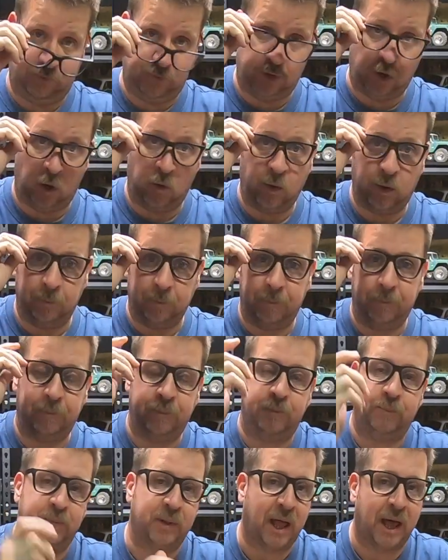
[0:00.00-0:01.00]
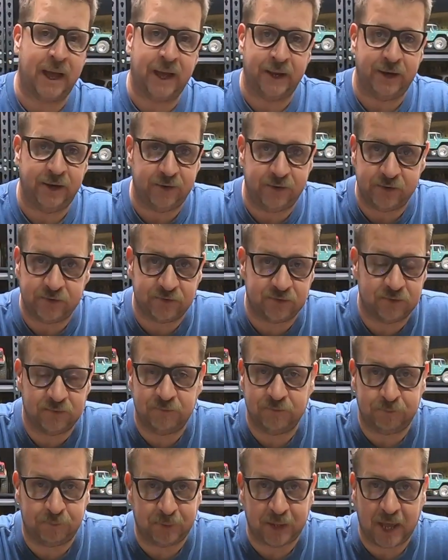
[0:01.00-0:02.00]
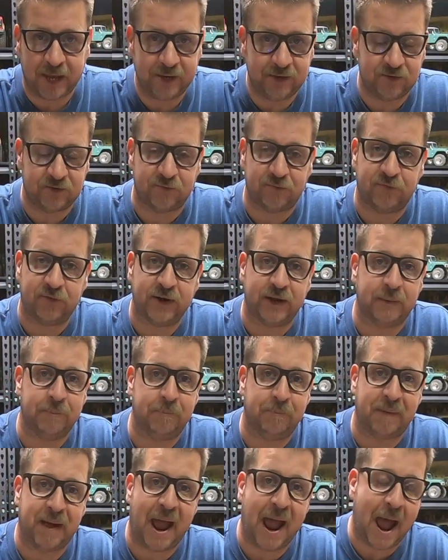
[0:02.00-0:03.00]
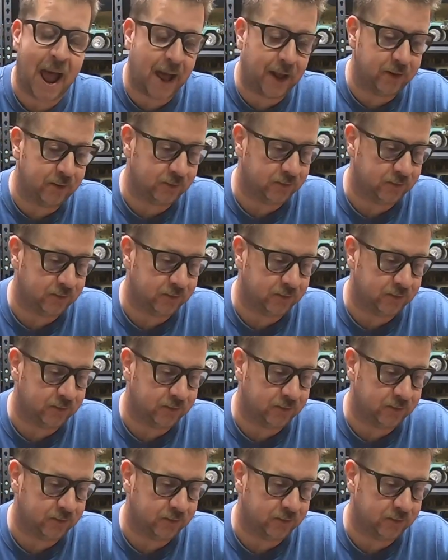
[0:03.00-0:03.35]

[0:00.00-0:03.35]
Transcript: going blind as a freaking bat.